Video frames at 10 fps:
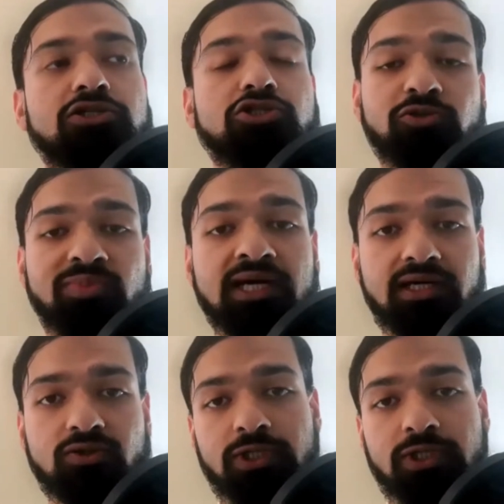
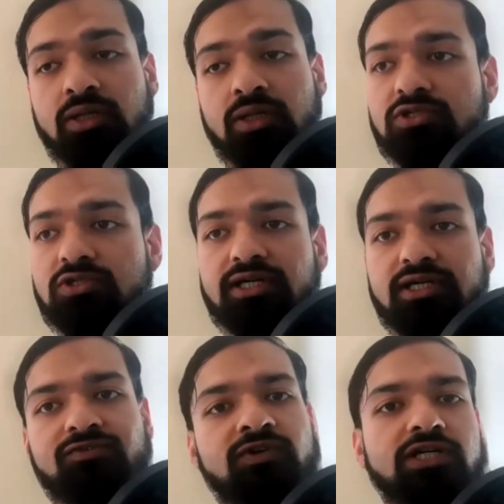Japan when it comes to like
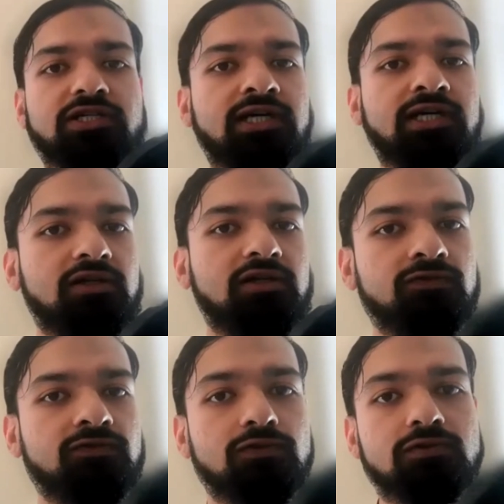finding halal
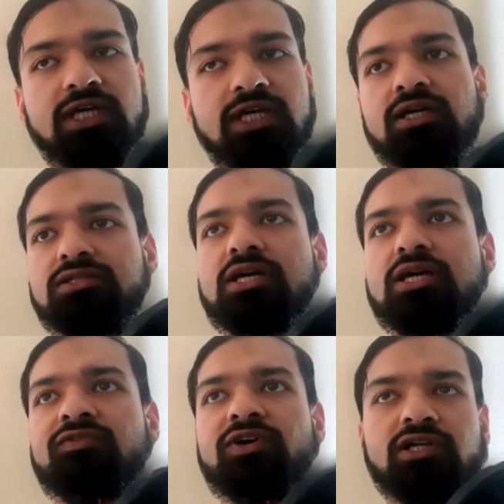food and
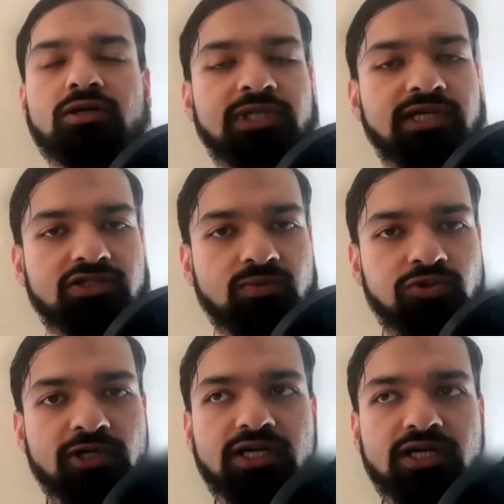finding a place to
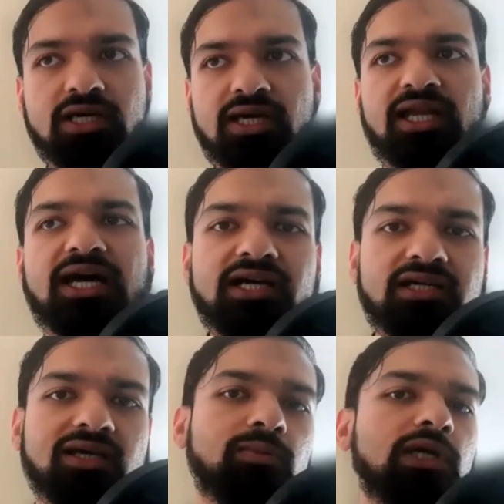pray. And I
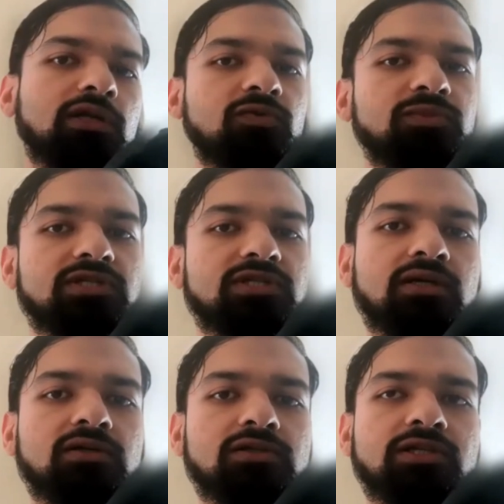came at it from this
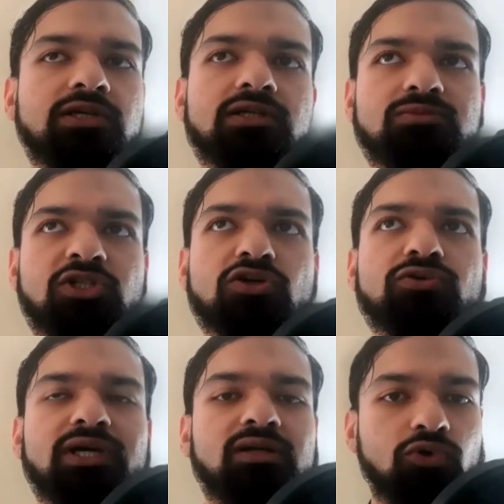angle, saying that, you
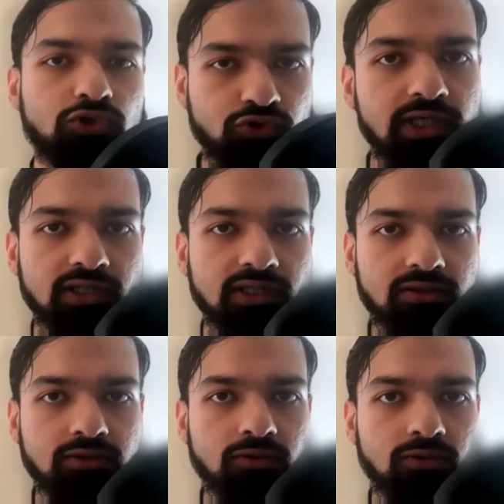know, in Botswana,
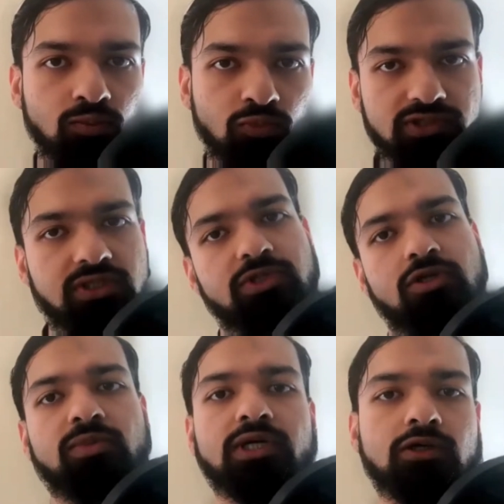Muslims
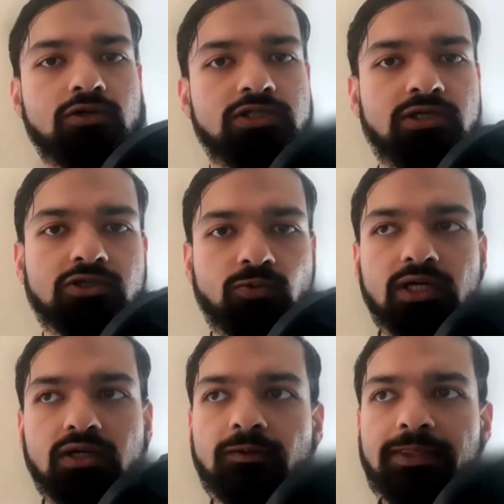are a minority as
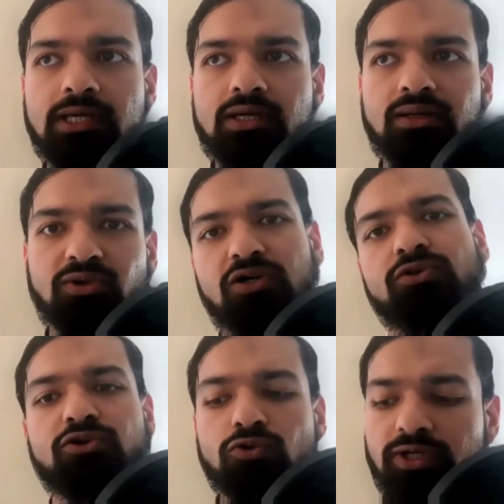well, but
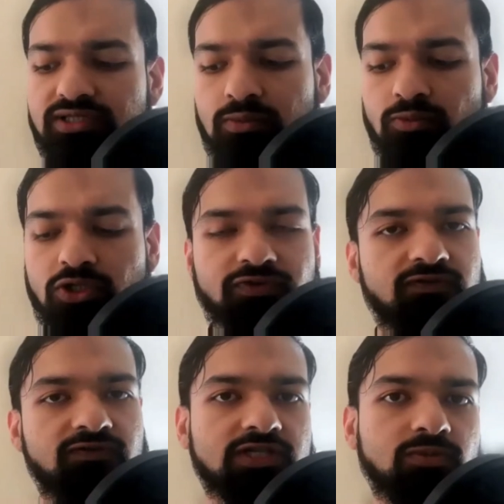although we're somewhat of a
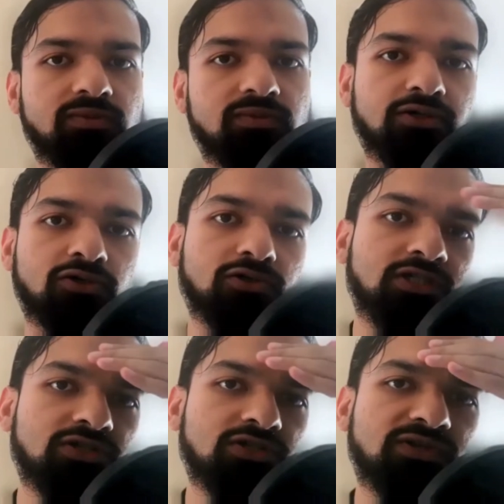visible
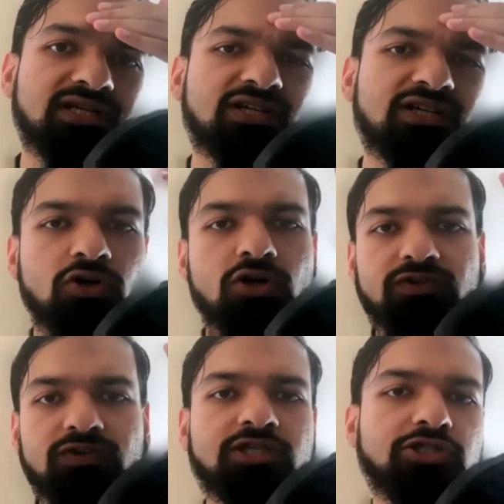minority. So then the
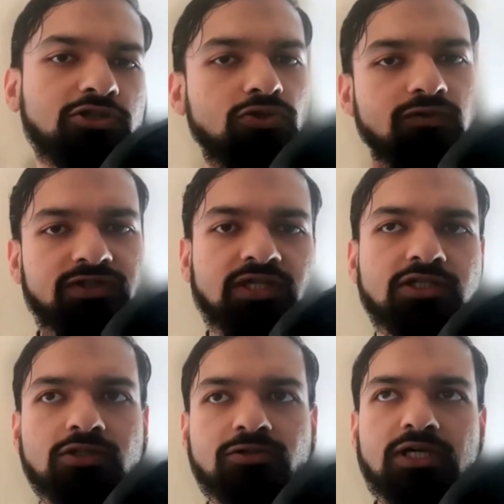conversation sort of
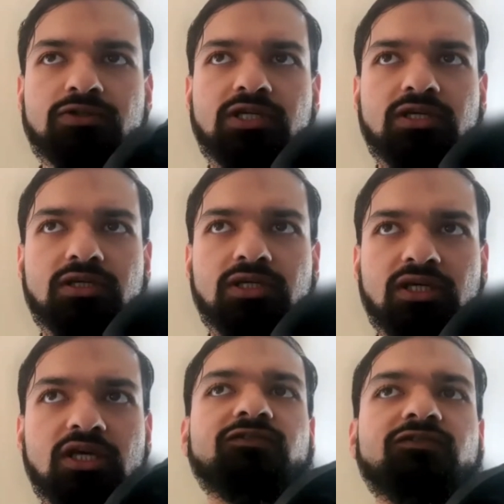centered around,
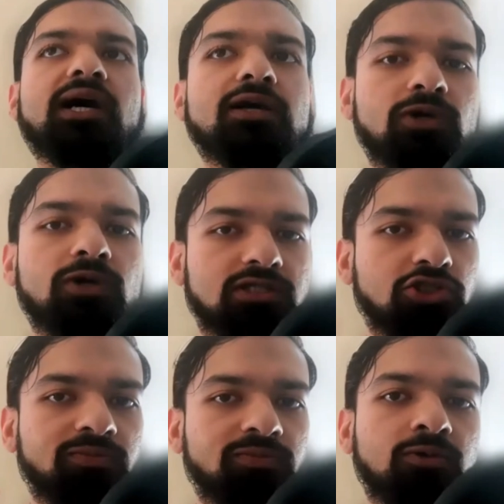if I went to
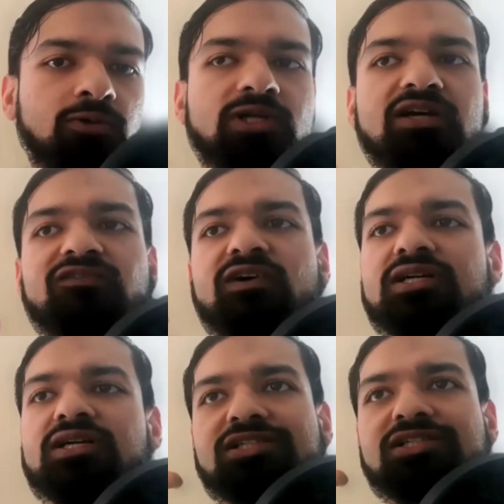Japan, would I
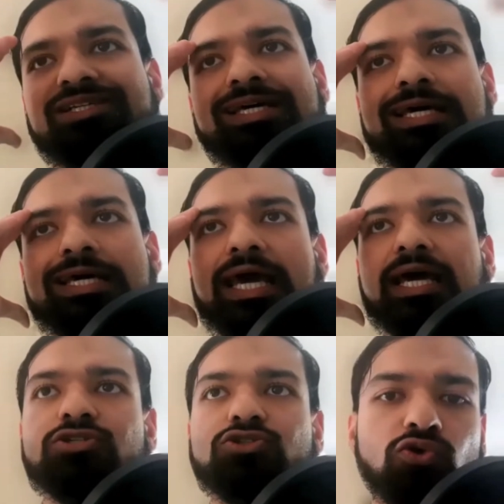find it
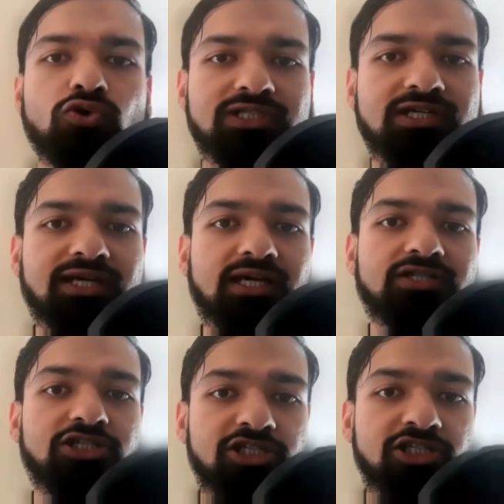as daunting
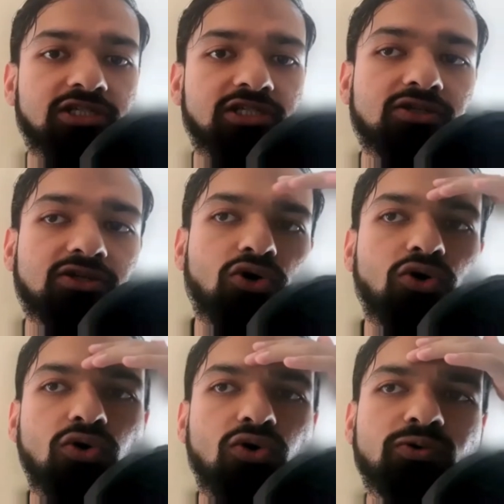as she did?
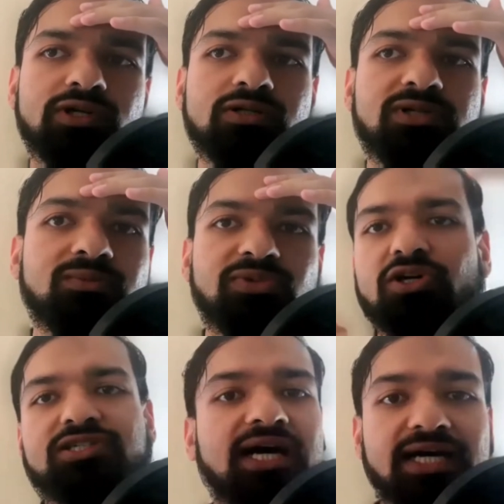Or would it be,
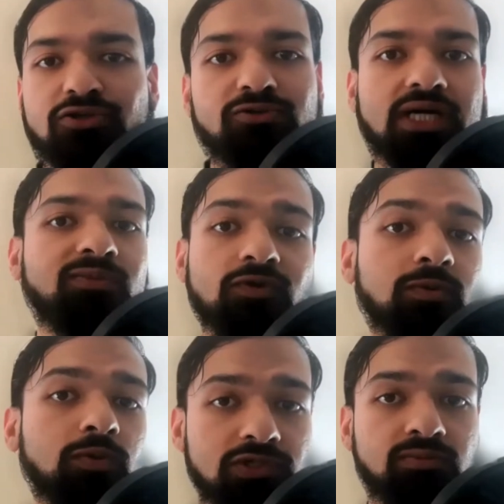because I don't come
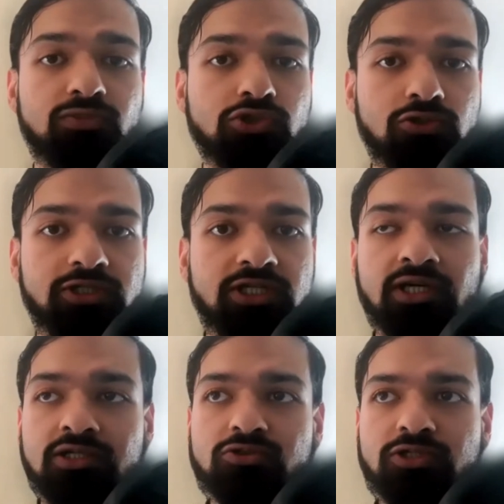from a Muslim majority
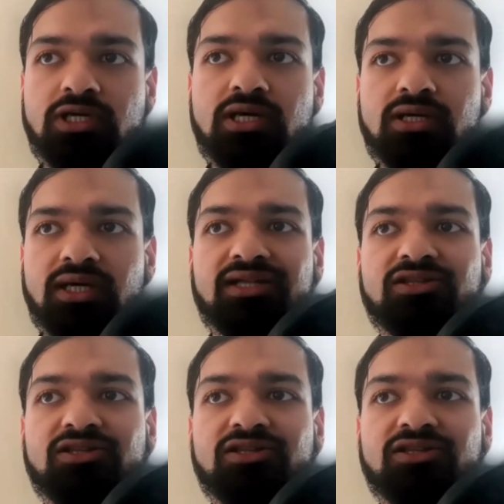country, and
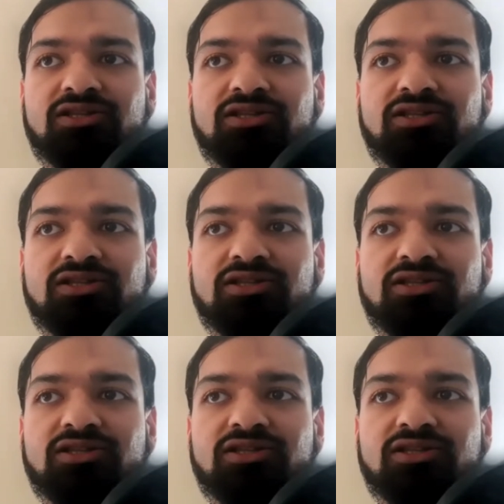the UK isn't
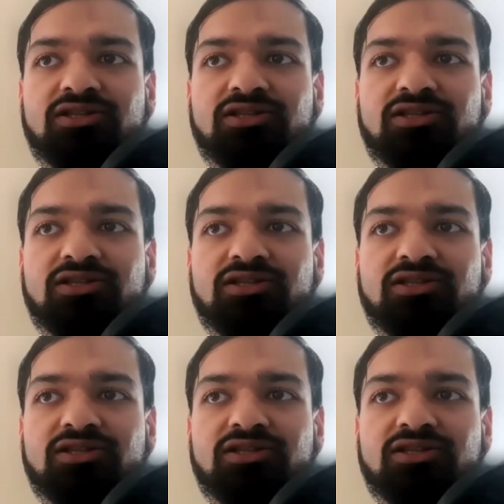Muslim majority either,
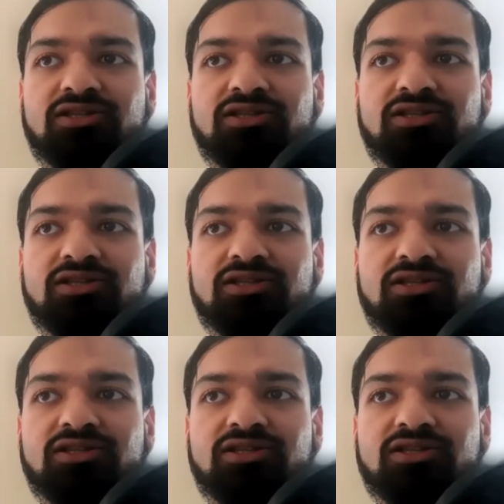but they've got,